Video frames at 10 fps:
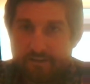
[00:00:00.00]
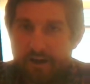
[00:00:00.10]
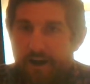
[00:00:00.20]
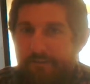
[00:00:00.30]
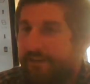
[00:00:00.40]

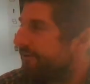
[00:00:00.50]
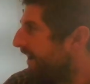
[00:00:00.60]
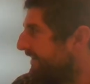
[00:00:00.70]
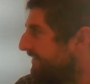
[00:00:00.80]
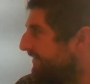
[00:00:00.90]
And they're
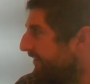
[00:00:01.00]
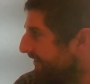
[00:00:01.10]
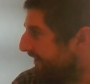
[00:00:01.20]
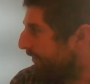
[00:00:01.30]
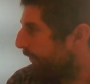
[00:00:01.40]
not
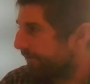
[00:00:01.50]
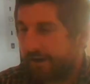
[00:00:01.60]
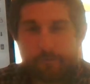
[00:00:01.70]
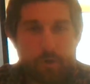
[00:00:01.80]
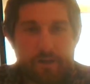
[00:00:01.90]
necessarily in the order
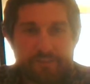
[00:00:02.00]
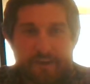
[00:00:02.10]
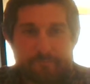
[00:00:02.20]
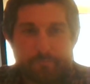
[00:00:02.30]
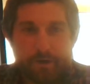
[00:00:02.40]
I want
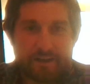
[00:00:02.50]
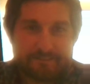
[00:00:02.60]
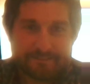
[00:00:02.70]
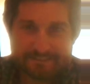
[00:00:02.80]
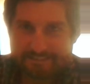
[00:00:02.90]
them,
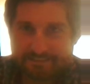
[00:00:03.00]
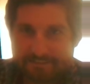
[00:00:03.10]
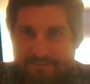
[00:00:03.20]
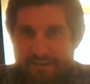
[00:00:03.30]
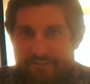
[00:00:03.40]
but
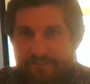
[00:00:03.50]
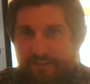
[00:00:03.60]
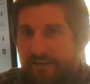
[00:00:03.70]
this